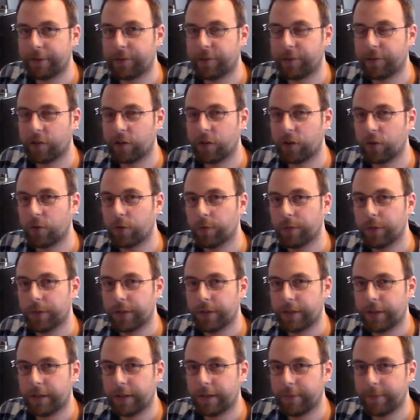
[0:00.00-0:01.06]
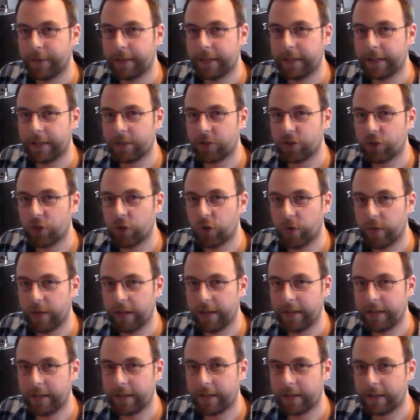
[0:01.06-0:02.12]
So I'm going to get to
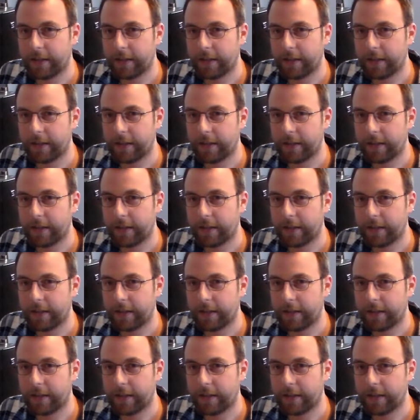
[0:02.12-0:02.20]
it,